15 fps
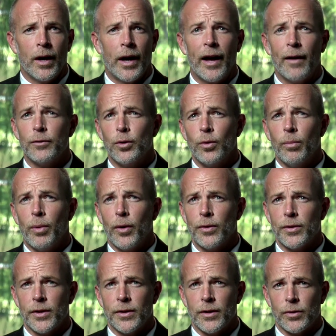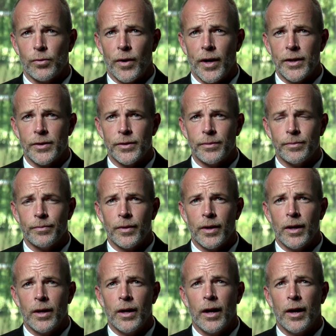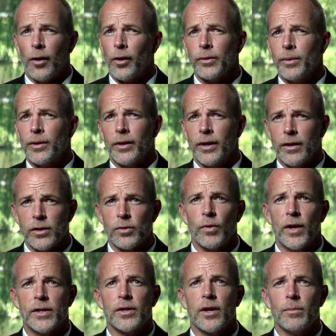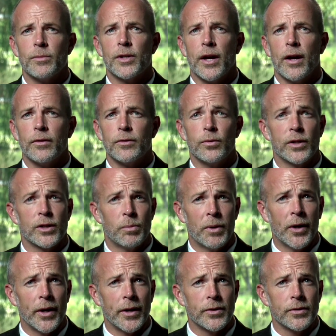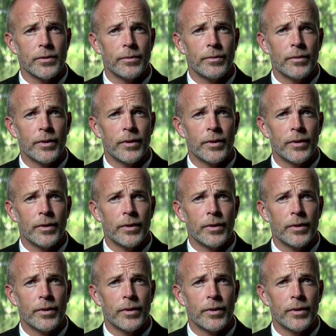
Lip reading: I have two opponents in this race, and ultimately this race comes down to experience.